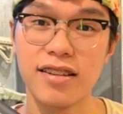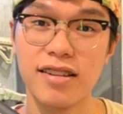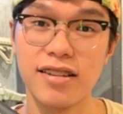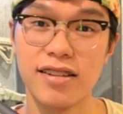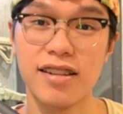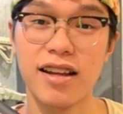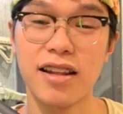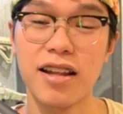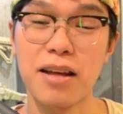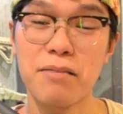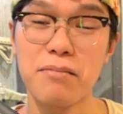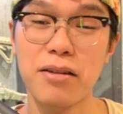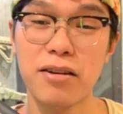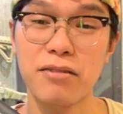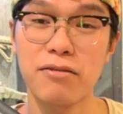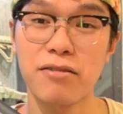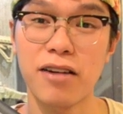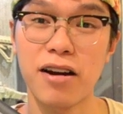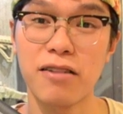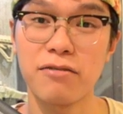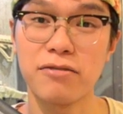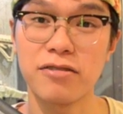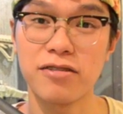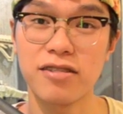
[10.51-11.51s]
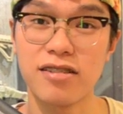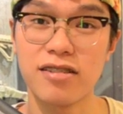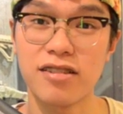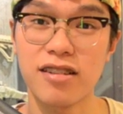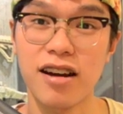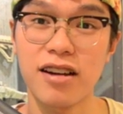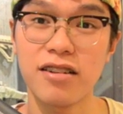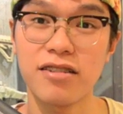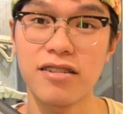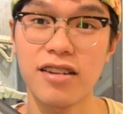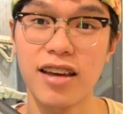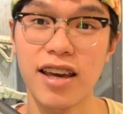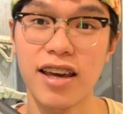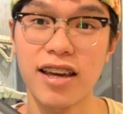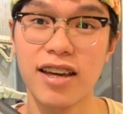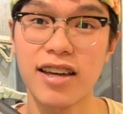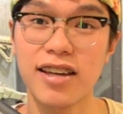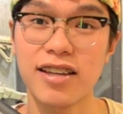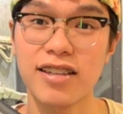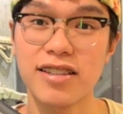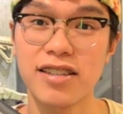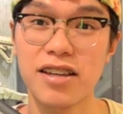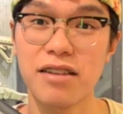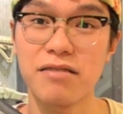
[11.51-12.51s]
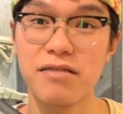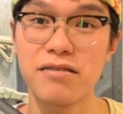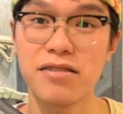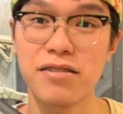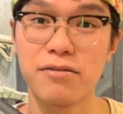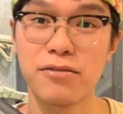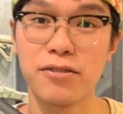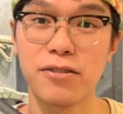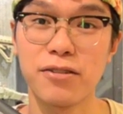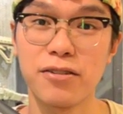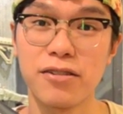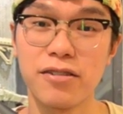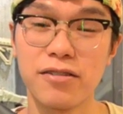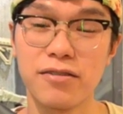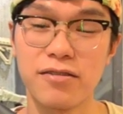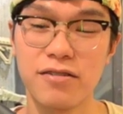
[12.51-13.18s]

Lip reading: the Dynamic Rifle Style AK74.